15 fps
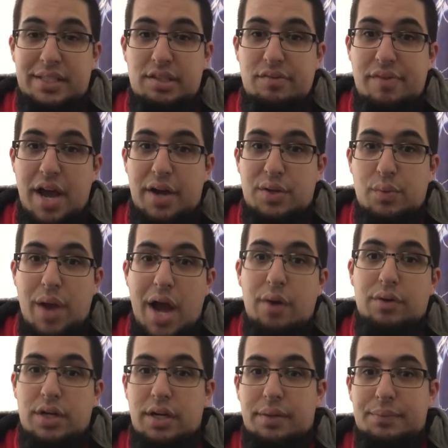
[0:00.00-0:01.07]
value
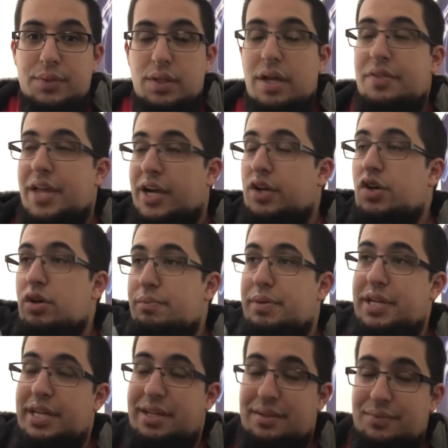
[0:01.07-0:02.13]
outcomes that could
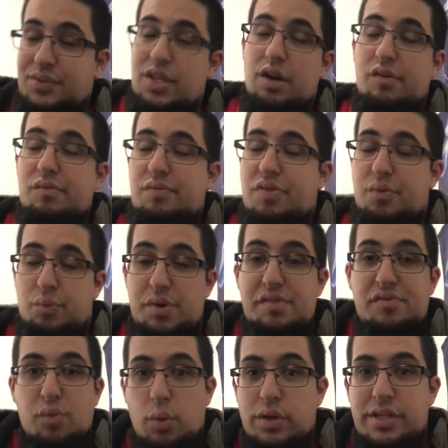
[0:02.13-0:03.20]
be, you know,
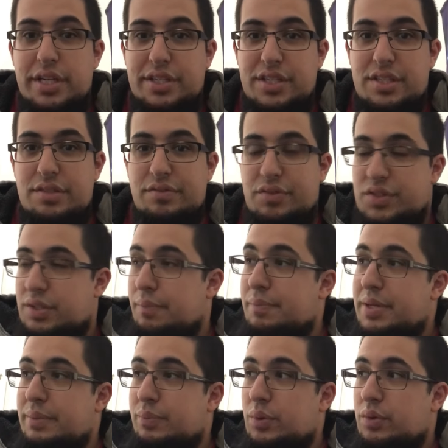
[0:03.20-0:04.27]
3-4 digits for some
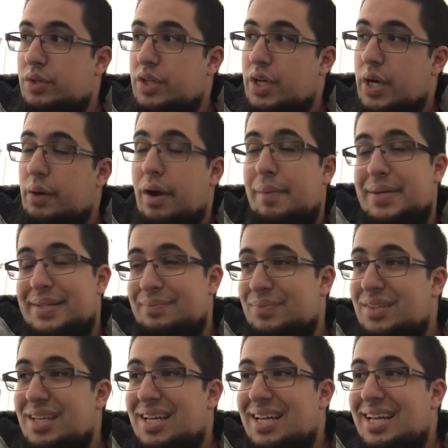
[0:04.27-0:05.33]
people. You know, I mean,
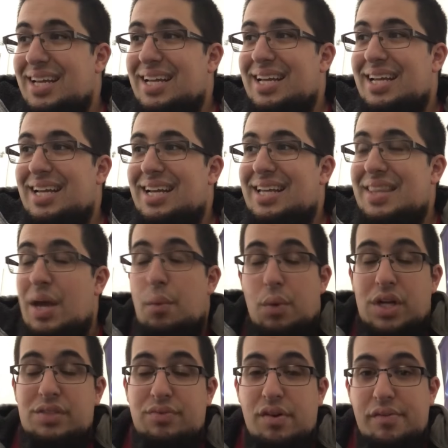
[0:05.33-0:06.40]
that
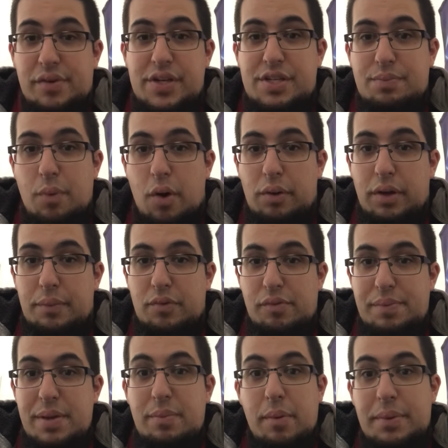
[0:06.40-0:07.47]
works for a very small number of
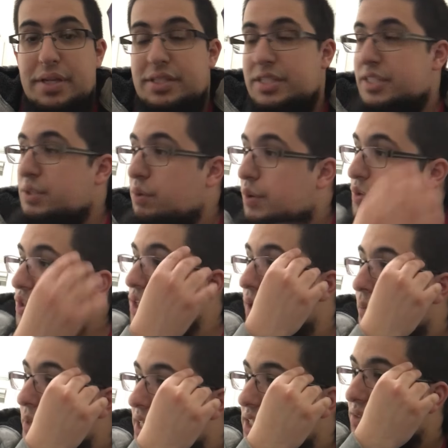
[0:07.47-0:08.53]
people, but it's zero sum,
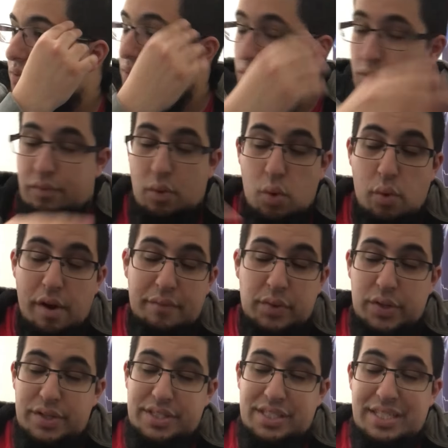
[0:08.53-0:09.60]
because for
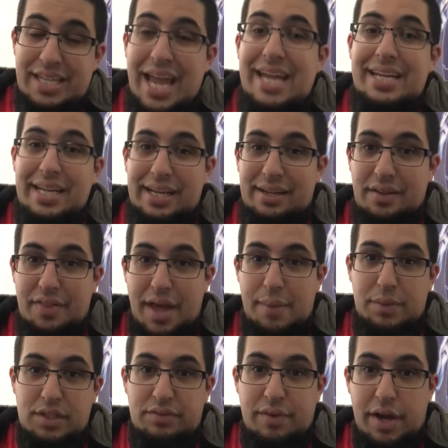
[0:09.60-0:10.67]
whoever is gaining that
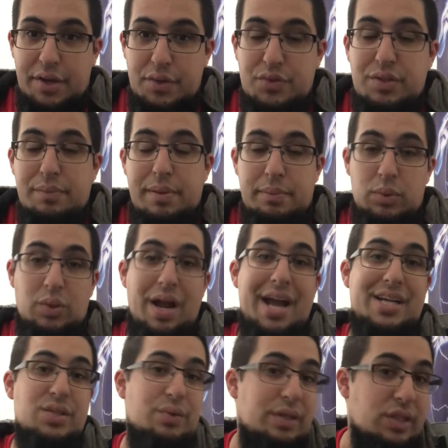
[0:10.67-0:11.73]
much value, some people are
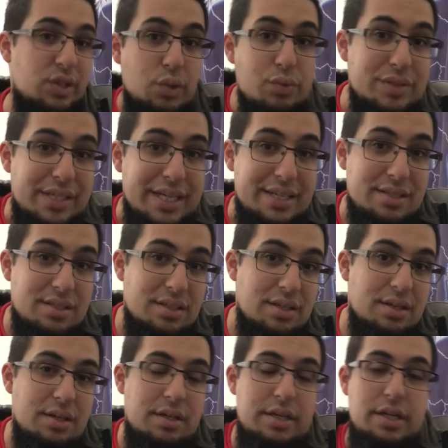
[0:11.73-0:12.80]
actually losing it,
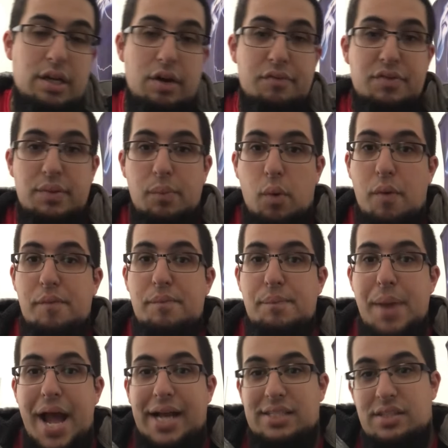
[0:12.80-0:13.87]
you know, for the more
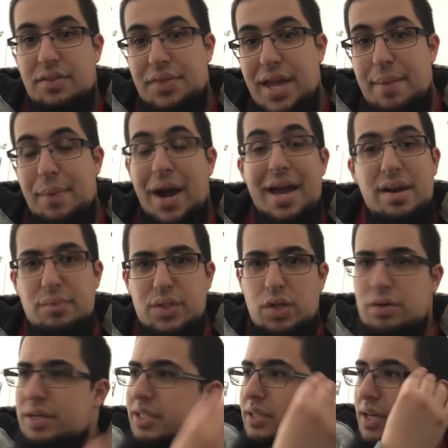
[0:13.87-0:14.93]
packs that they buy. And it was
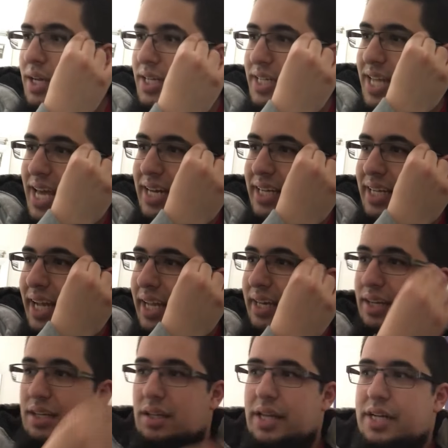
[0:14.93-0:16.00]
hurting dedicated
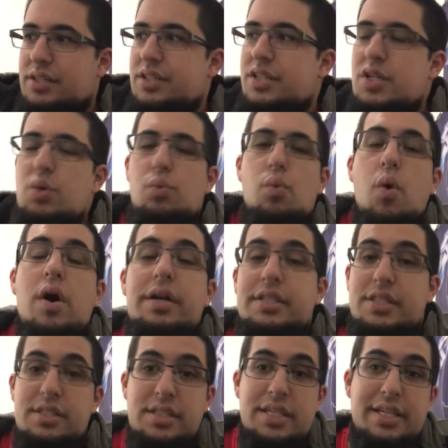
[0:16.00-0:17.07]
collectors, and you want to
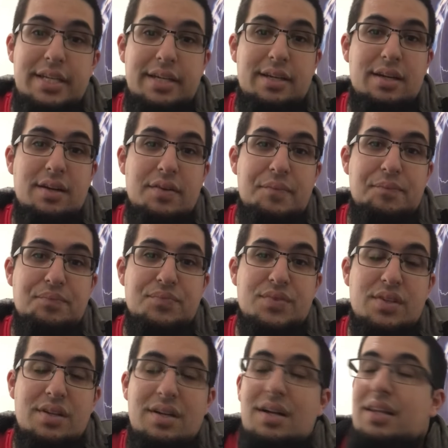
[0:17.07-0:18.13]
see,
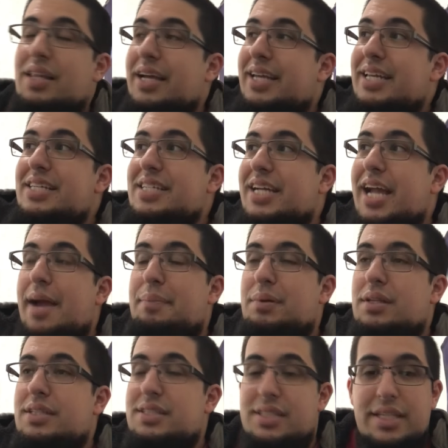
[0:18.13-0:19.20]
like, it is a
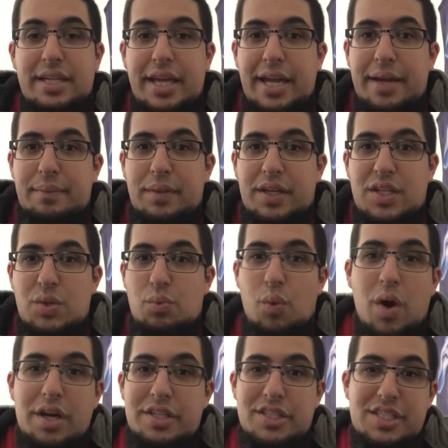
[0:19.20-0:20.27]
capitalistic game. Like, you
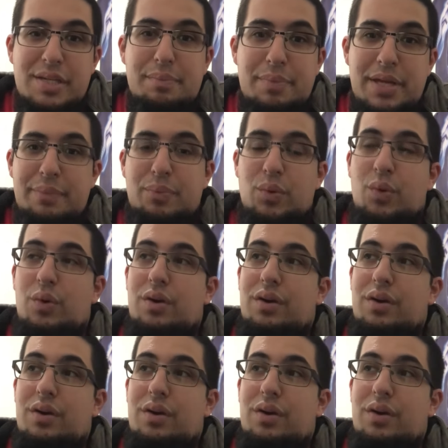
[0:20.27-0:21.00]
want to see people,